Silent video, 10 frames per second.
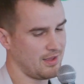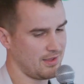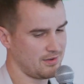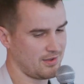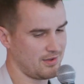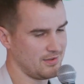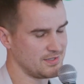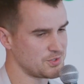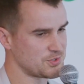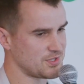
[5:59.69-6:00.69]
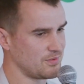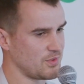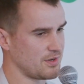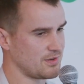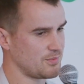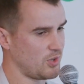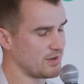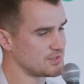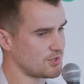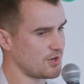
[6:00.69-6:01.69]
And it's interesting, the
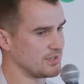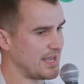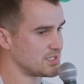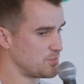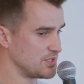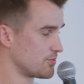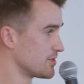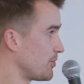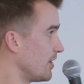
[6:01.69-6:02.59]
plugins are called Gatsby source